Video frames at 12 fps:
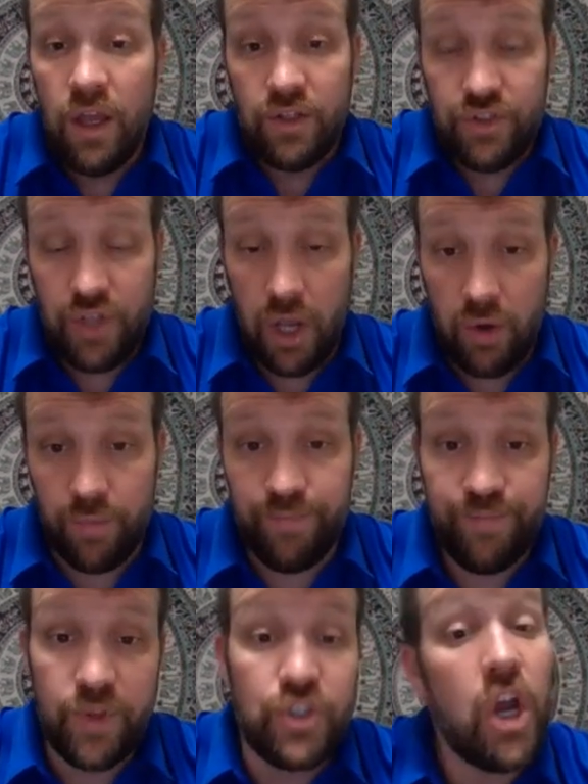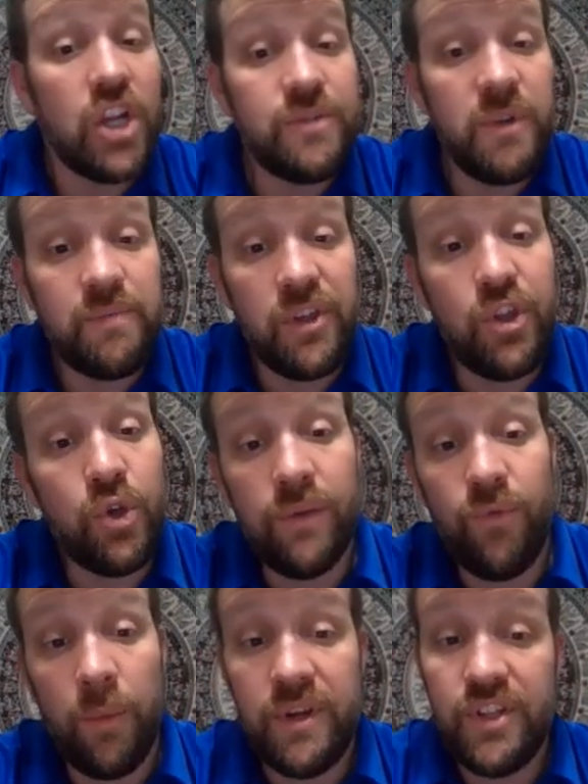So the charge must be
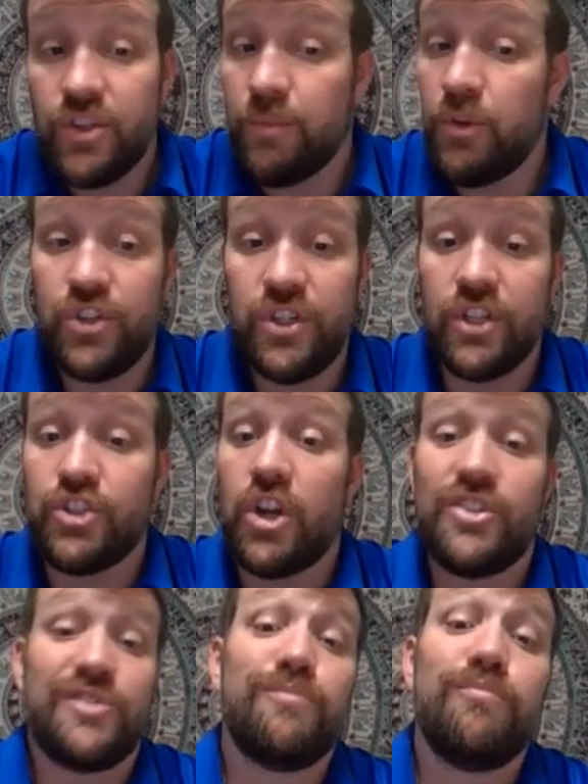uniform in distribution and charges